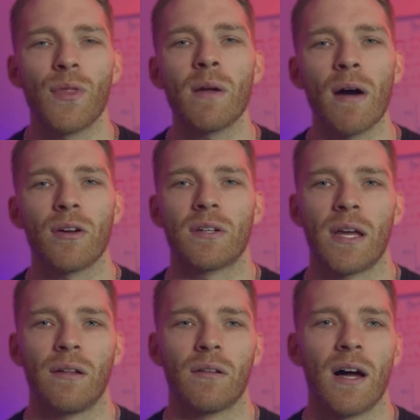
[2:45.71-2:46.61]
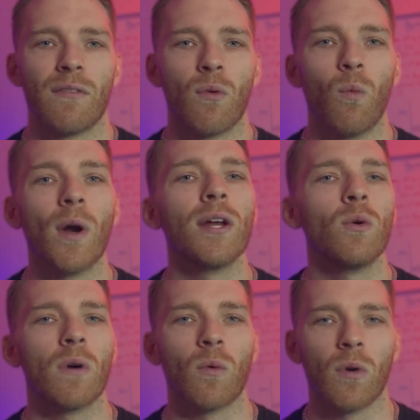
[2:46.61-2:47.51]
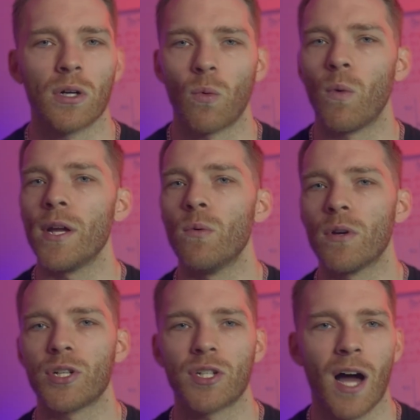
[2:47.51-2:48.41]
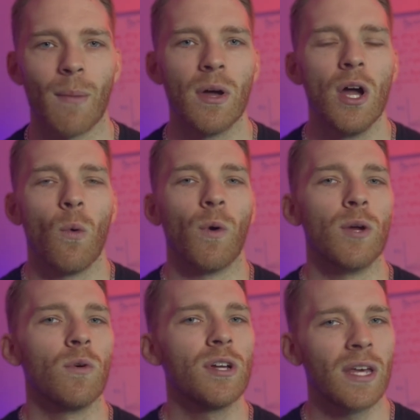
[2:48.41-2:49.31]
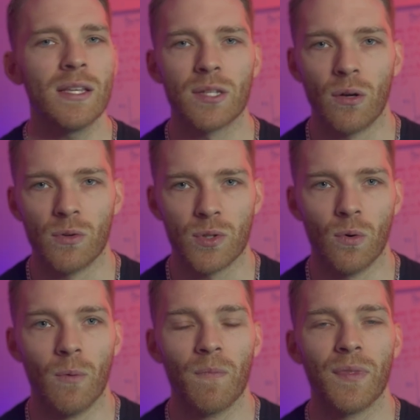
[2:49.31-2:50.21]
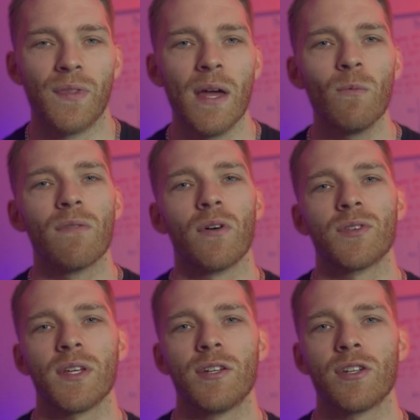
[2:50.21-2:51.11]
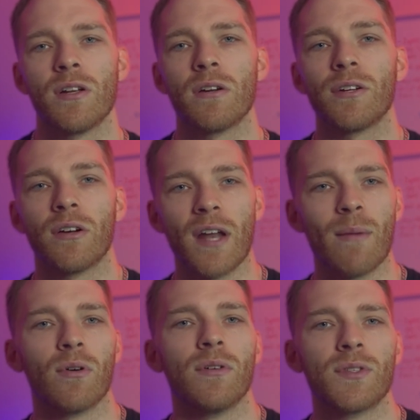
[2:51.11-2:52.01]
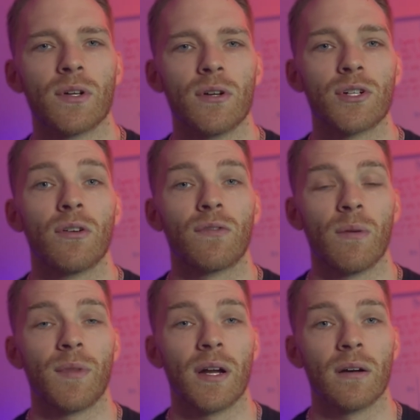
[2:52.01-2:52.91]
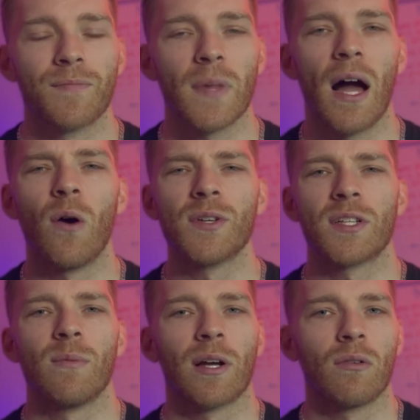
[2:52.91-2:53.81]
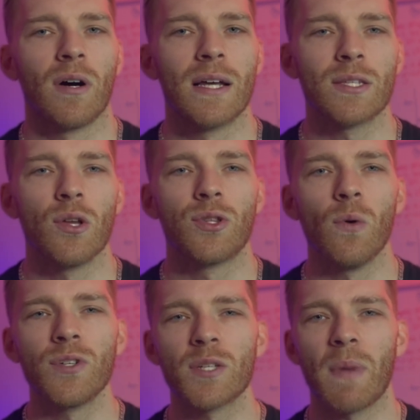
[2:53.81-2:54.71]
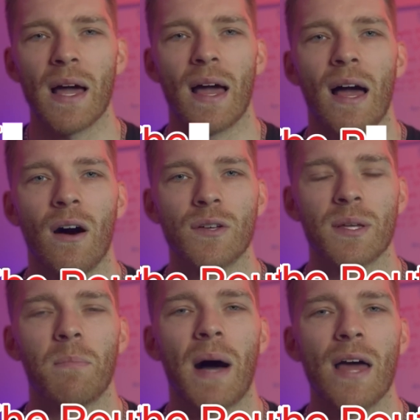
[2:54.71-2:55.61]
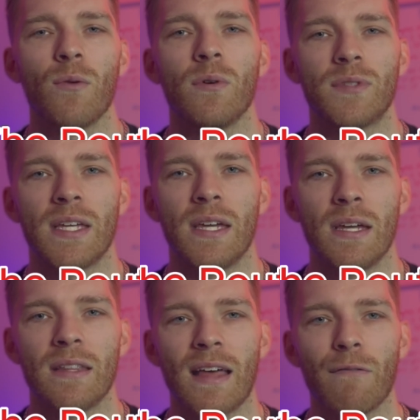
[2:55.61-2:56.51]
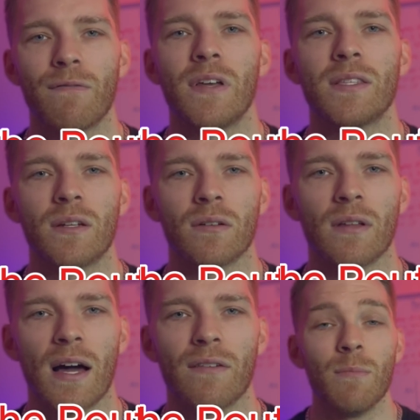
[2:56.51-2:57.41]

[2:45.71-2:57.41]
Think about your daily life, where you want to work, where you want to shop, where you want your kids to go to school. Then reverse engineer your neighborhood search from there. I always tell my clients, don't just buy a house, buy the routine that fits your life.